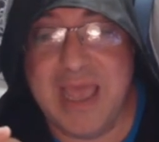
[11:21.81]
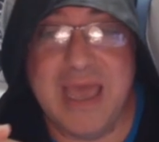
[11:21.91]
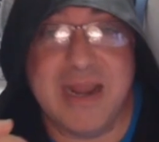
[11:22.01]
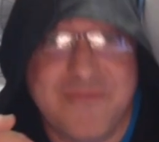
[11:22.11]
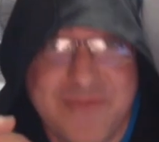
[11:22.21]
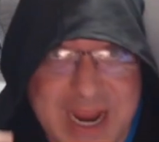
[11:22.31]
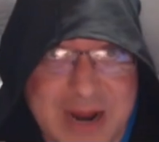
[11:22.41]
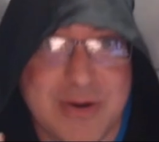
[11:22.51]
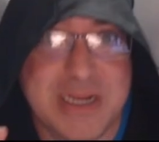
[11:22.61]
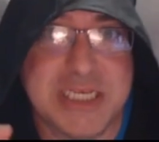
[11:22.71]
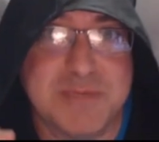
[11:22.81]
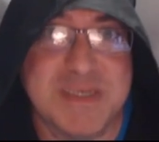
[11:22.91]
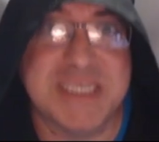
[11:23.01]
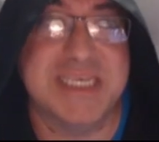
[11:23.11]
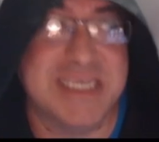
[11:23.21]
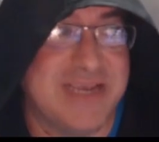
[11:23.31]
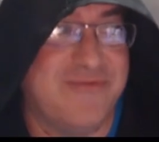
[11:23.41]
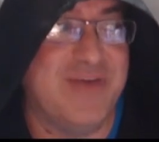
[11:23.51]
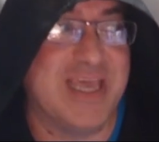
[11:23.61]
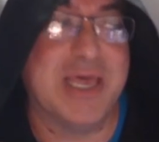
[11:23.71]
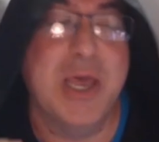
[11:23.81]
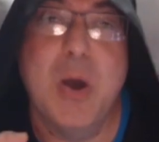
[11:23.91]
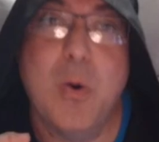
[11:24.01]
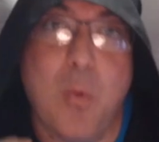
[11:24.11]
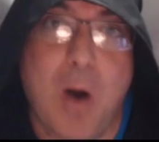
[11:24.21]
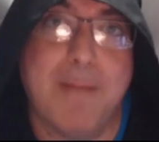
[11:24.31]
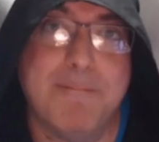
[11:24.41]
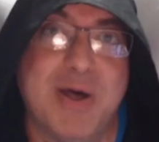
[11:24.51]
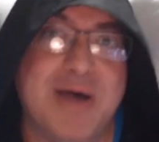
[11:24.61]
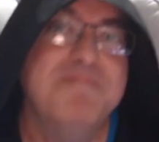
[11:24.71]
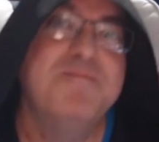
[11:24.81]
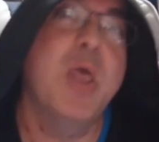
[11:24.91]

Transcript: and a very specific Wampa.